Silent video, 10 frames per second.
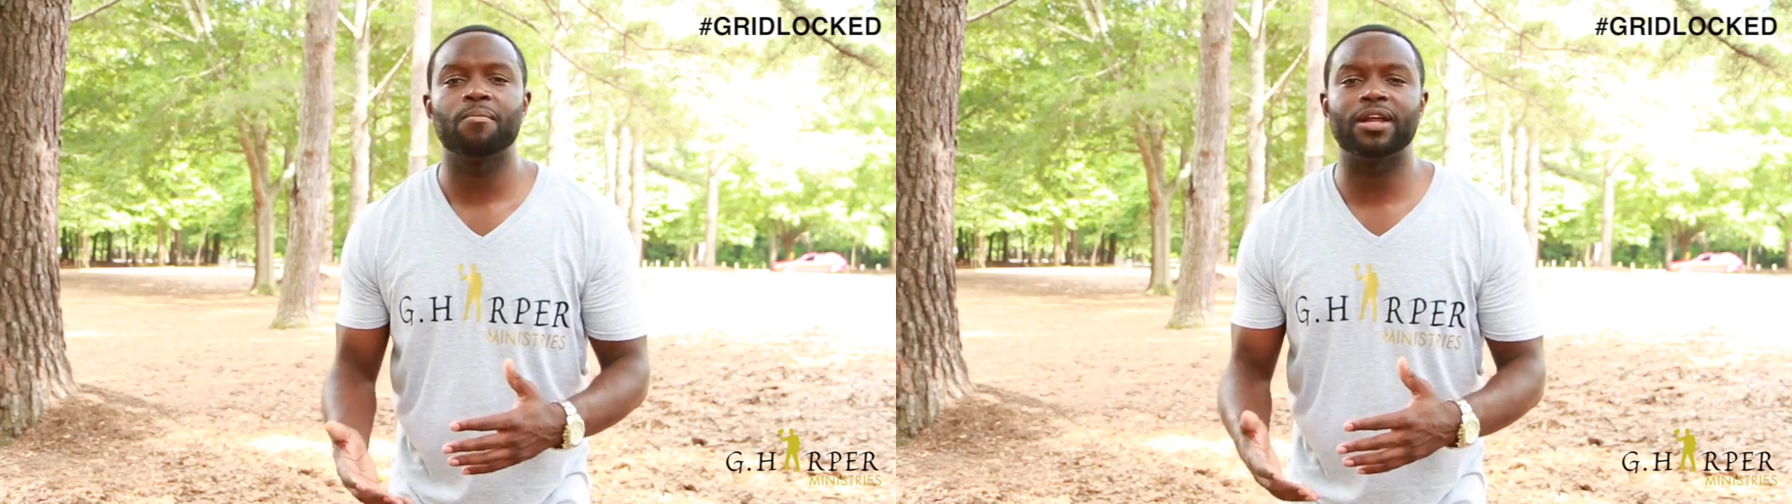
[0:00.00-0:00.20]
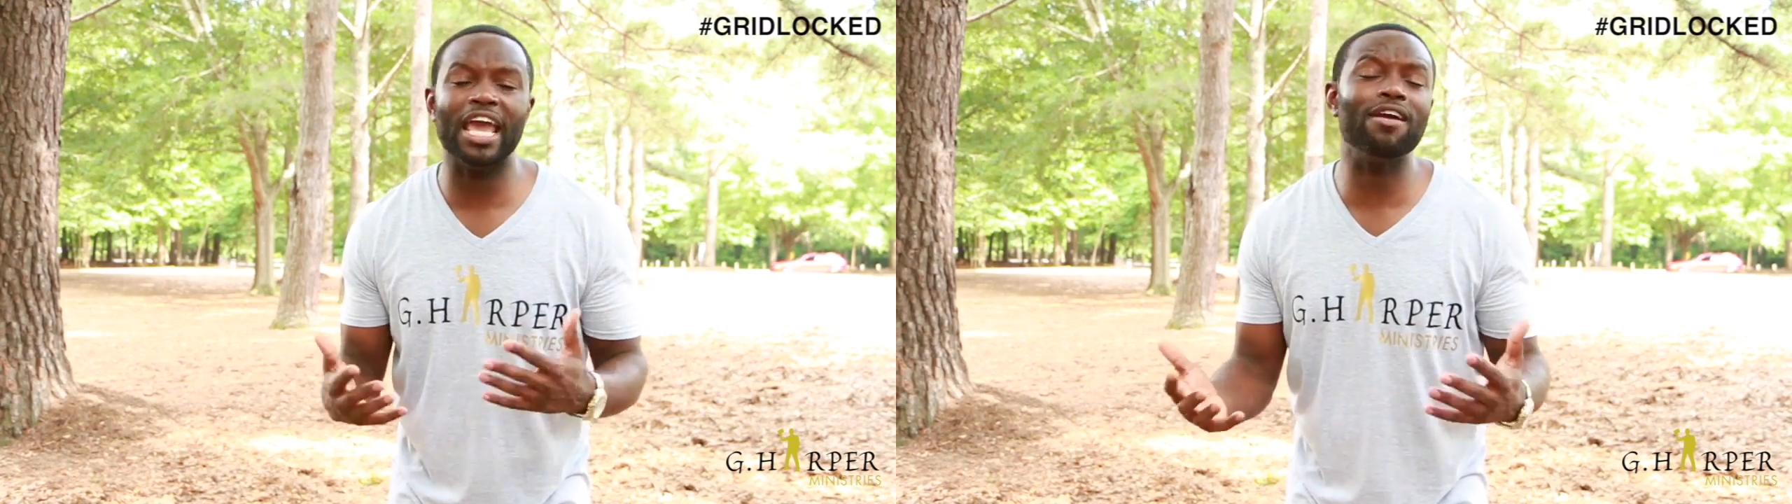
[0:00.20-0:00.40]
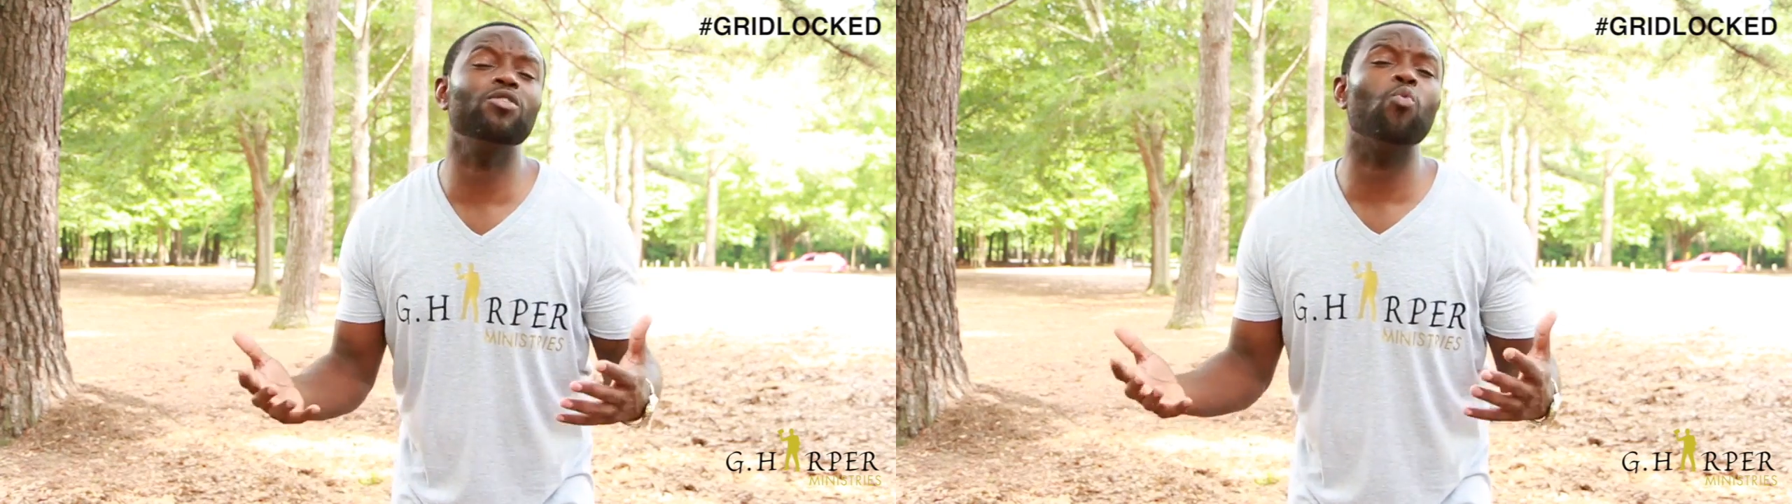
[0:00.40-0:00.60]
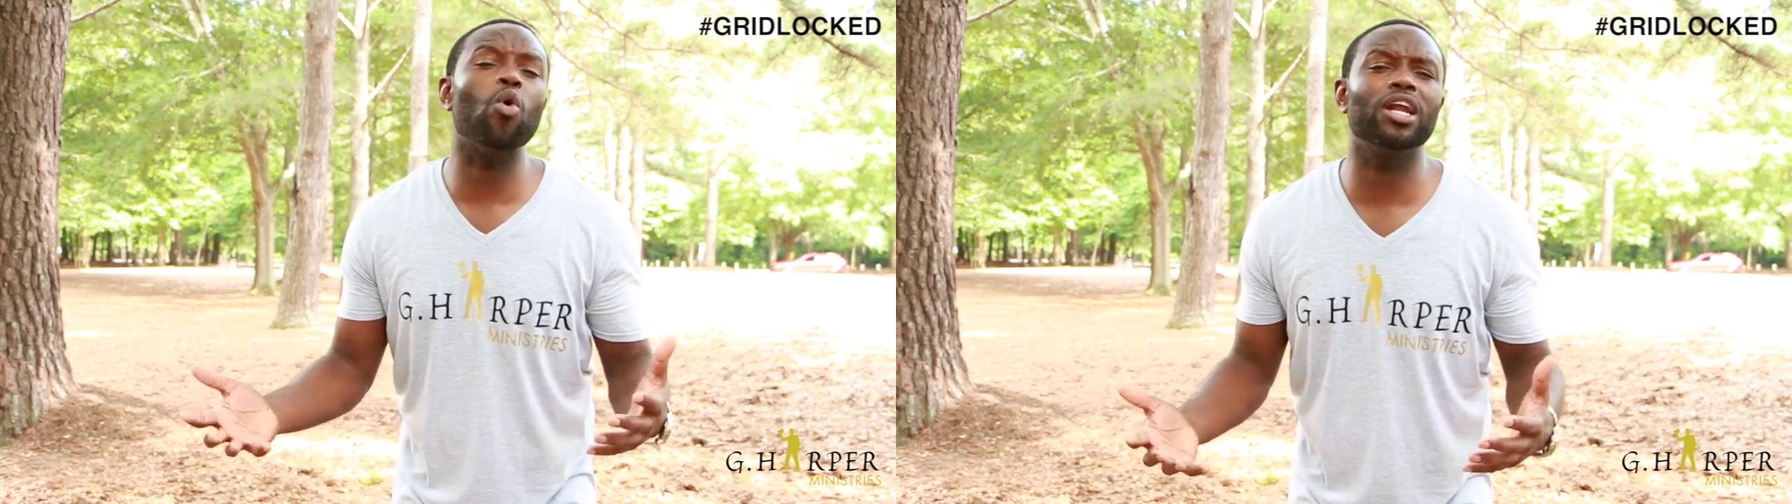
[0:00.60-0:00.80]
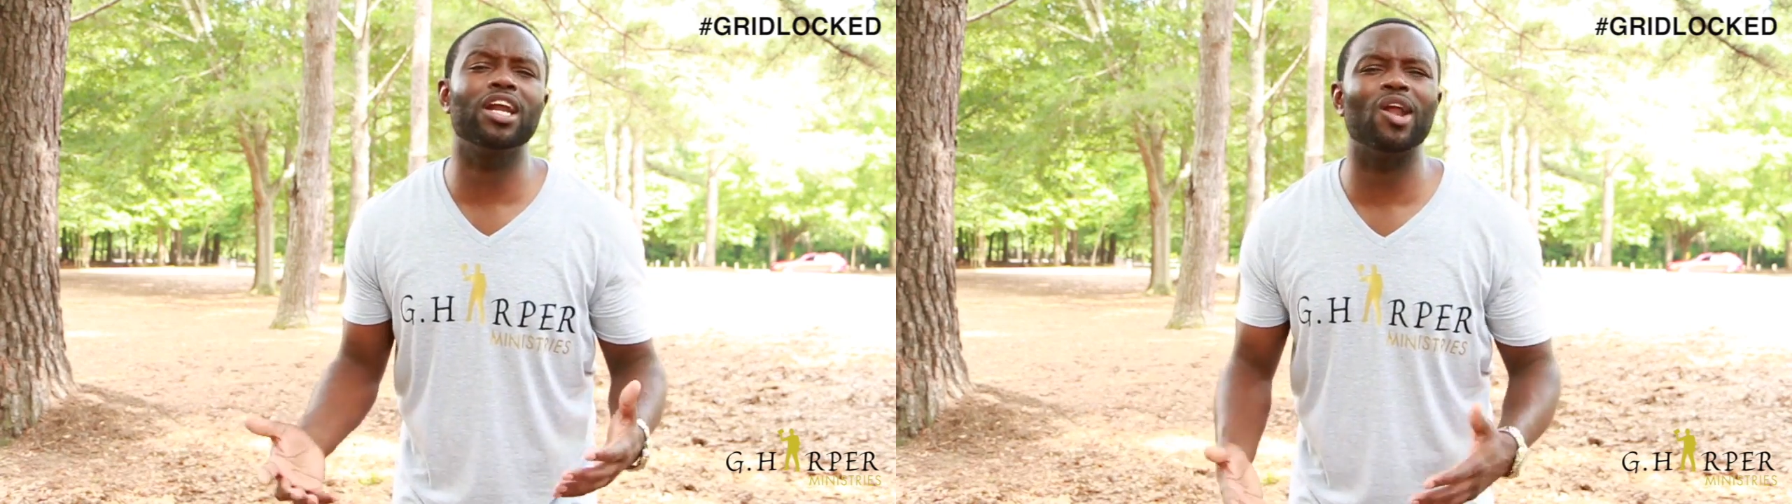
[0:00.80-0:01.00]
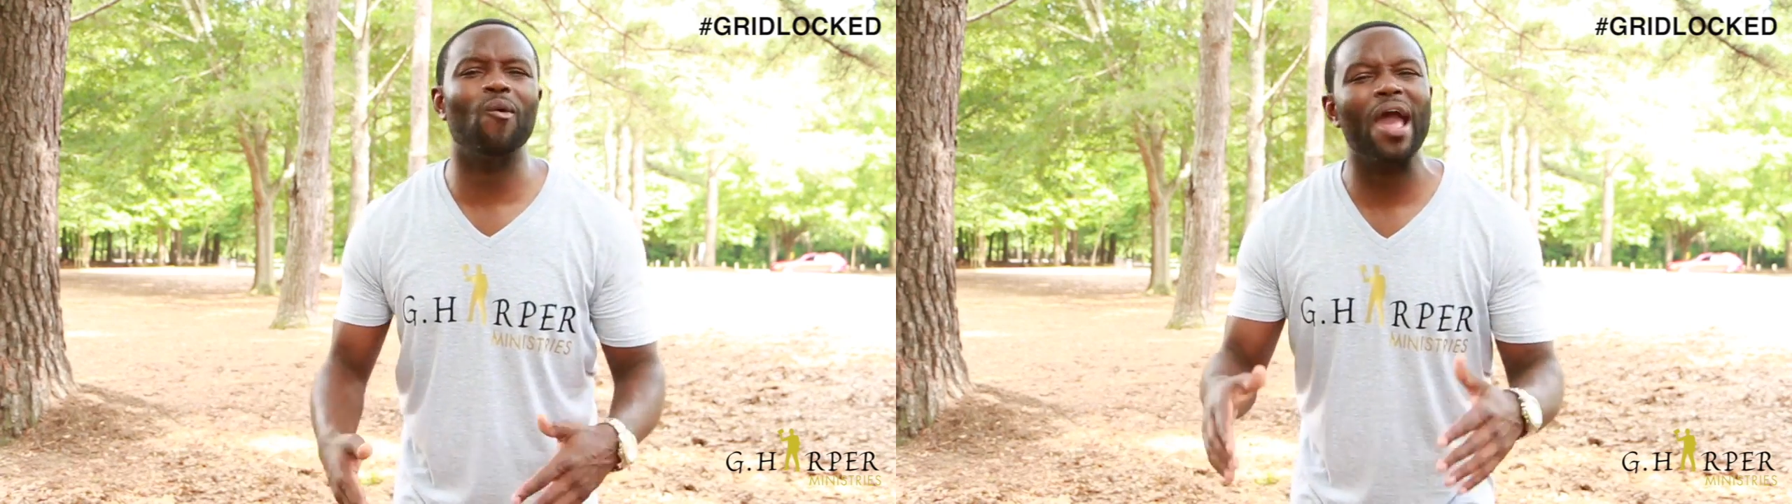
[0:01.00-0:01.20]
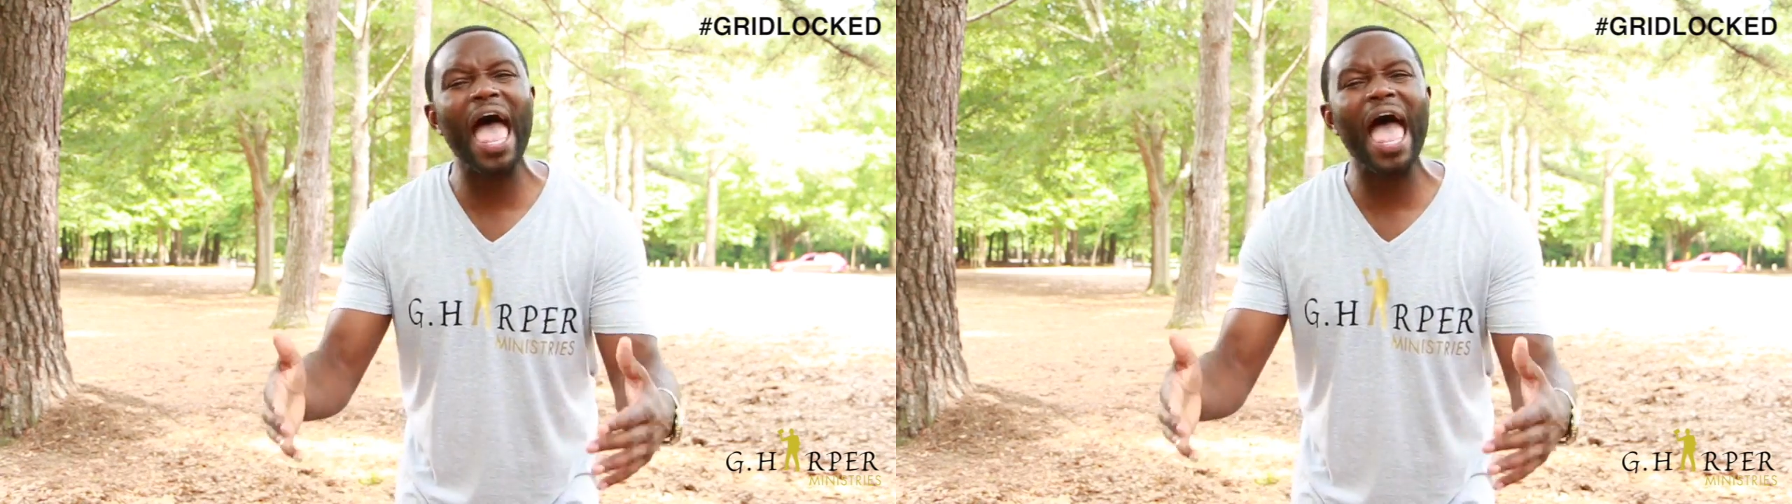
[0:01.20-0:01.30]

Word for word: But David wanted to know,